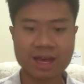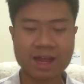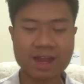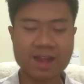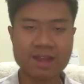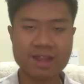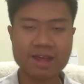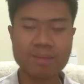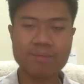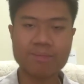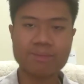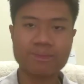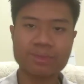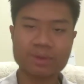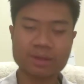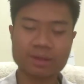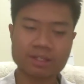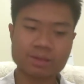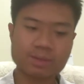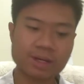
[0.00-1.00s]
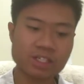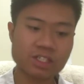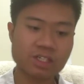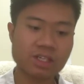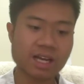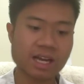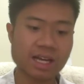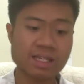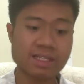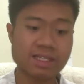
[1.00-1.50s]
and they
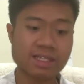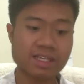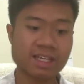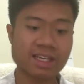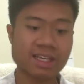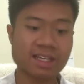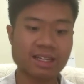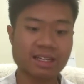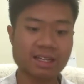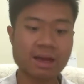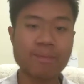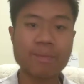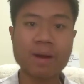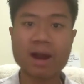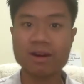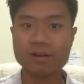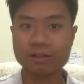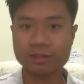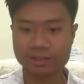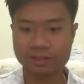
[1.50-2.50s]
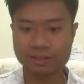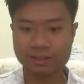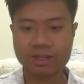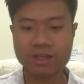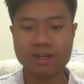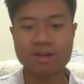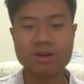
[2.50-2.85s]
specialize in apparels.